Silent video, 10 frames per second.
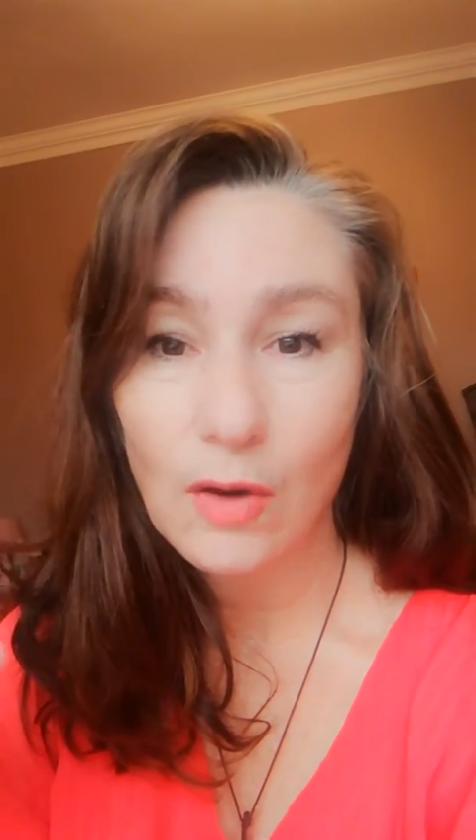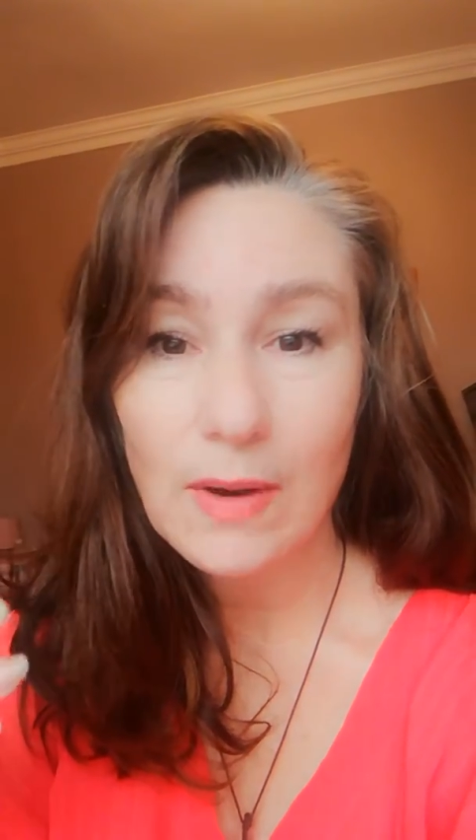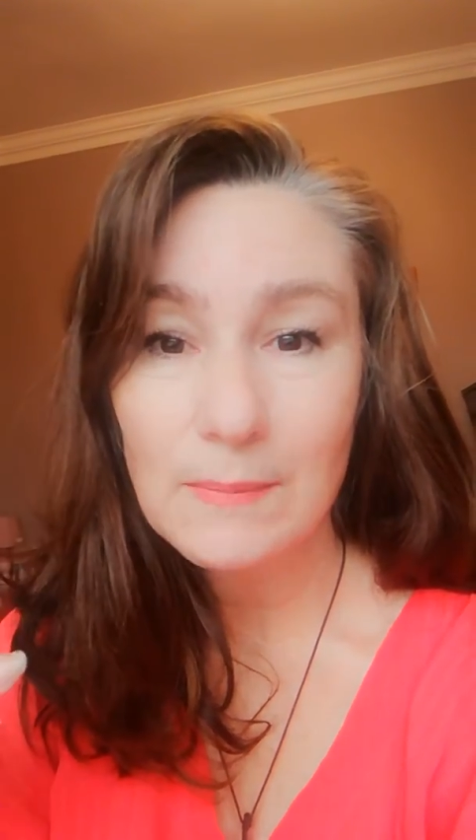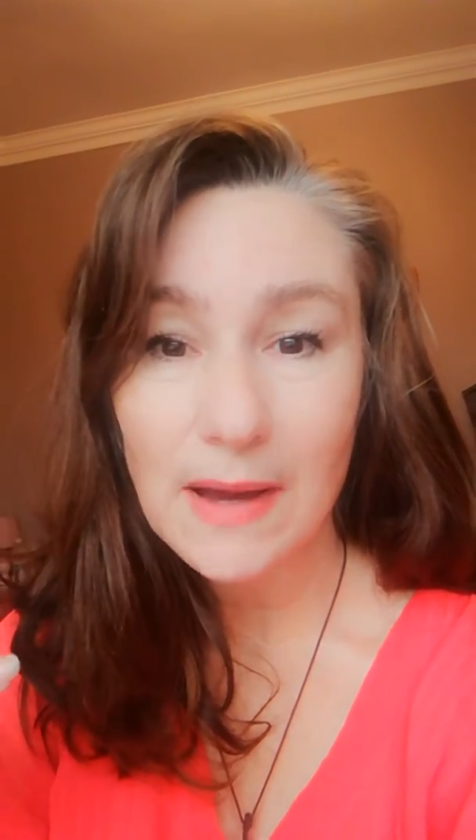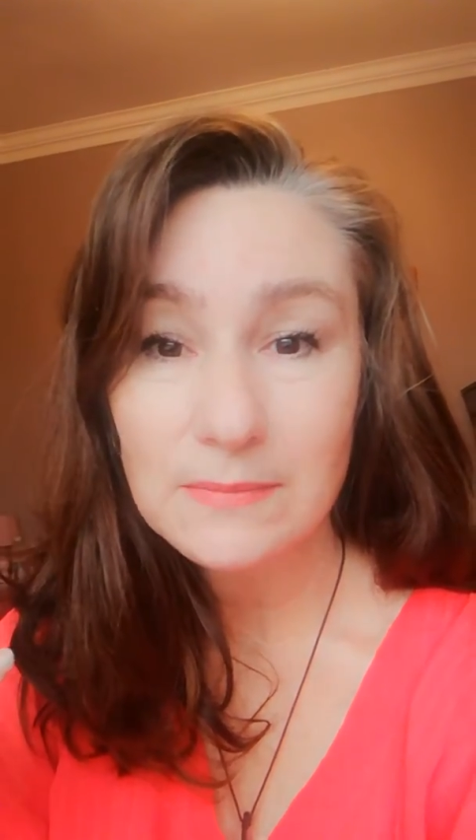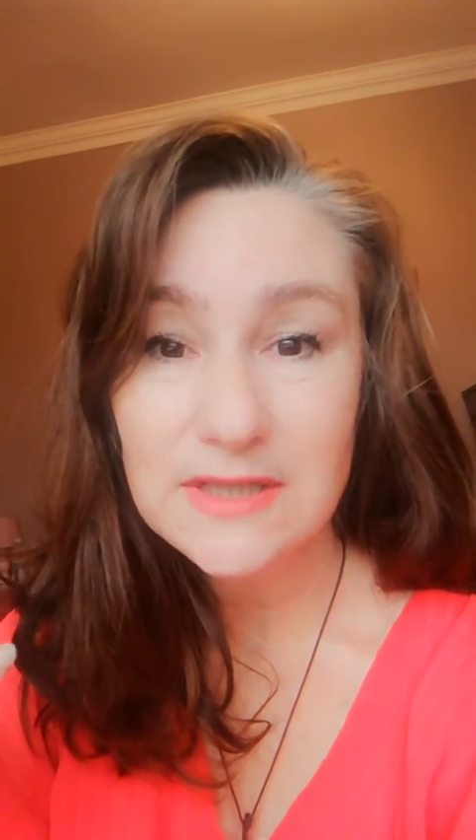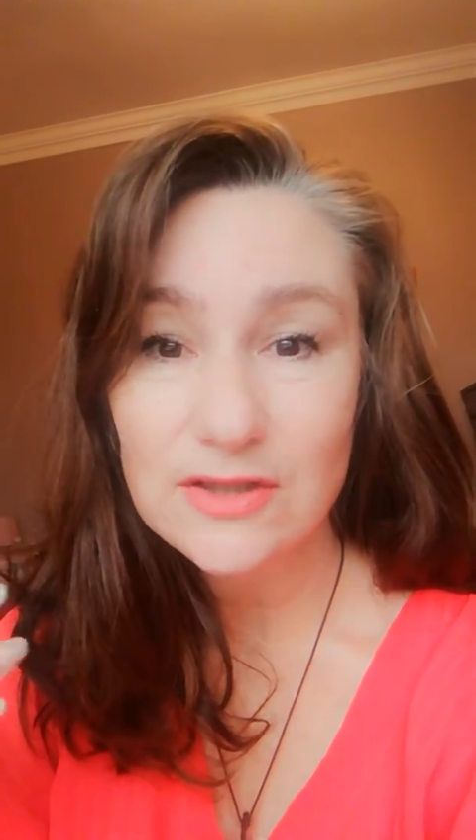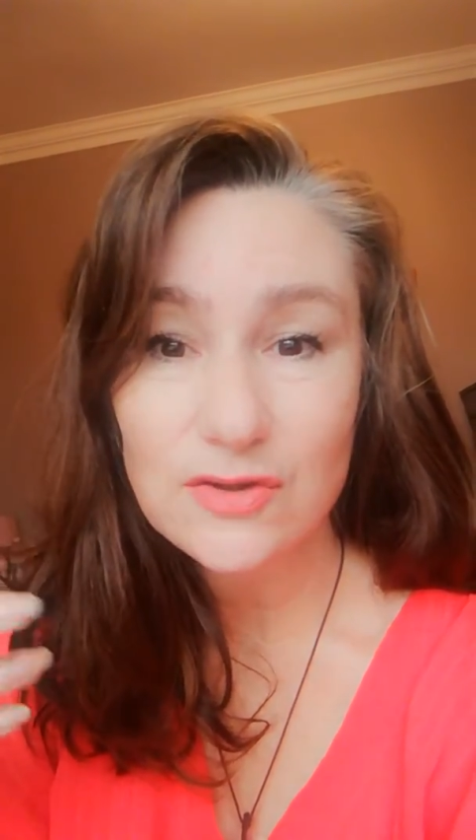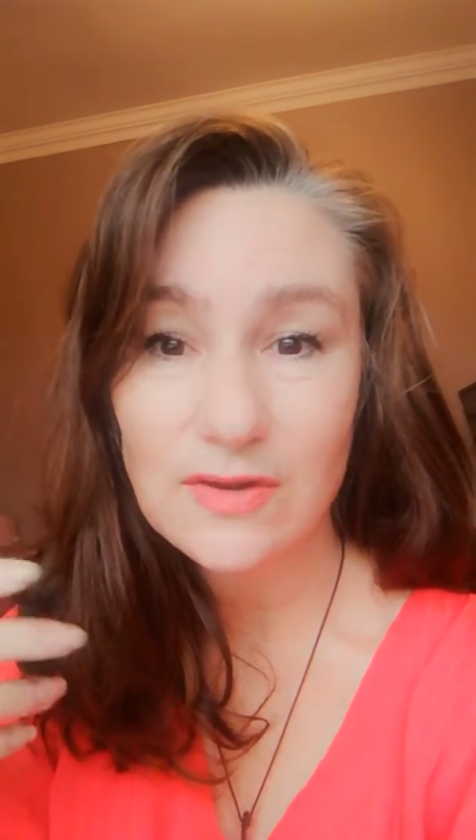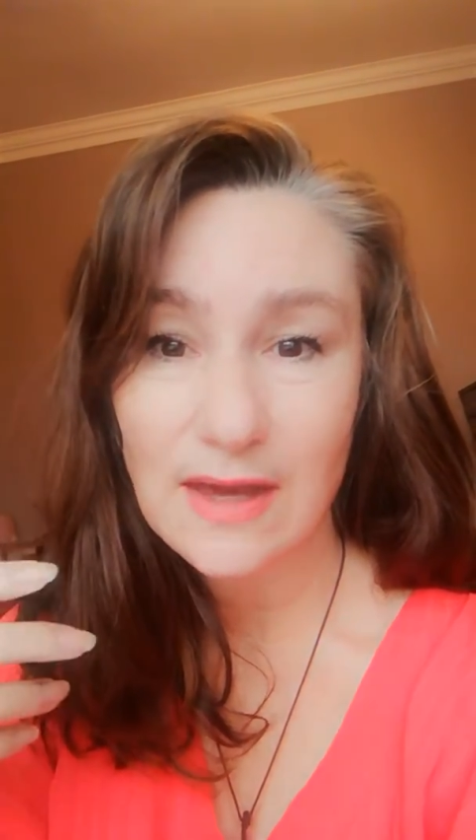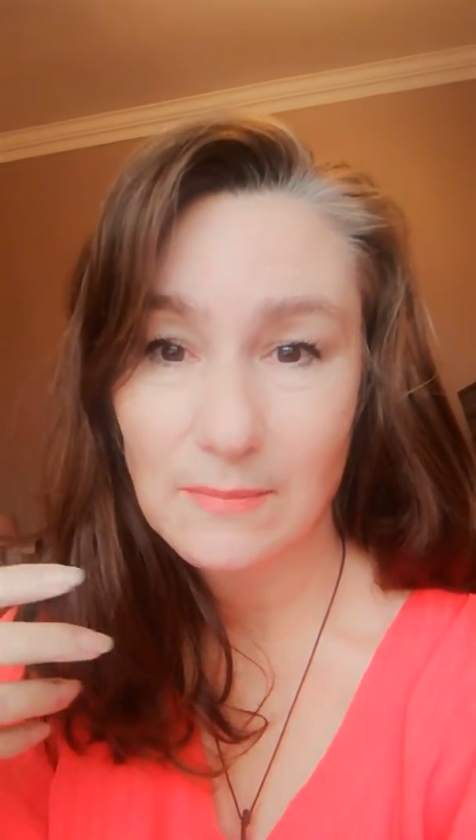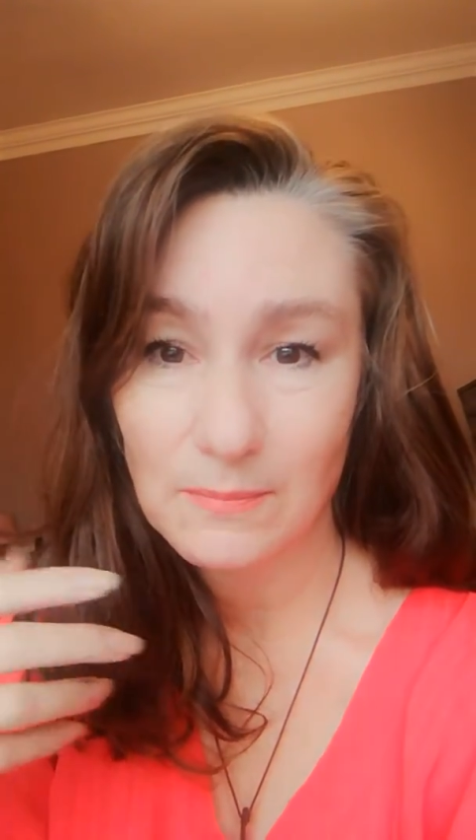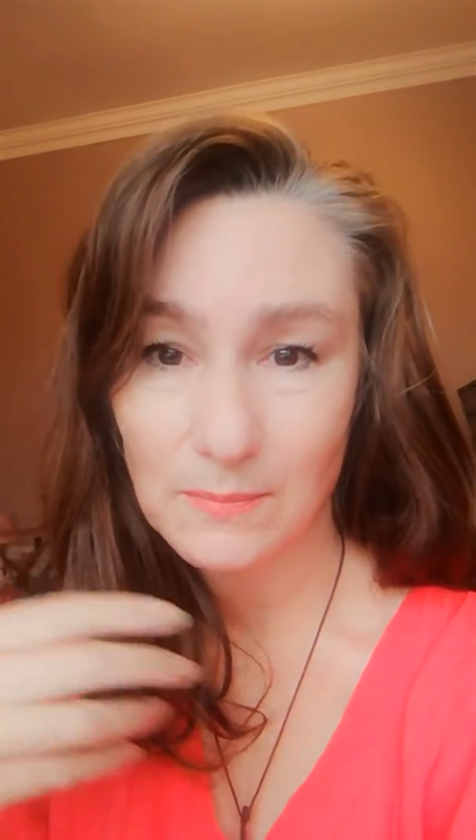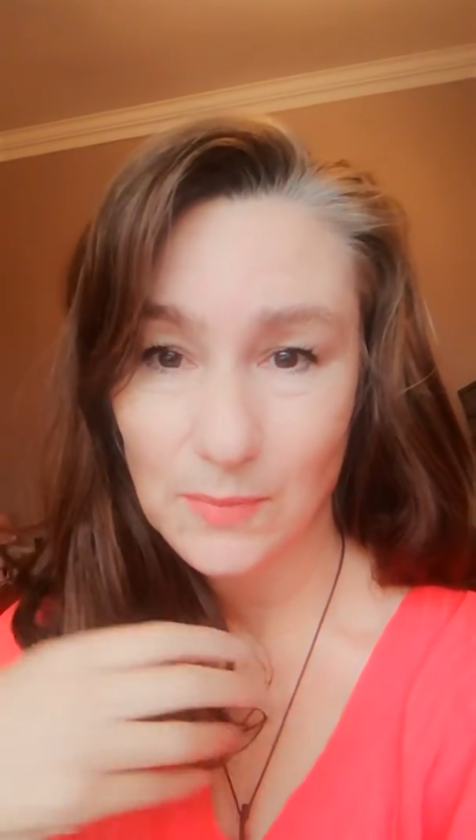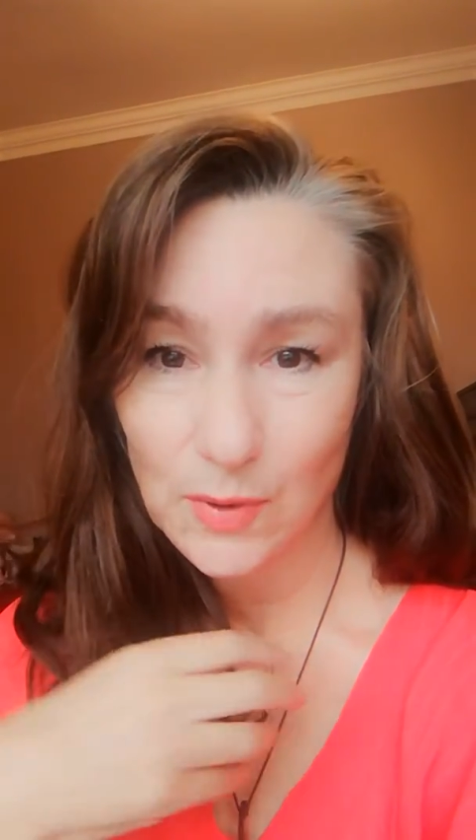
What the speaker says: one bumped into them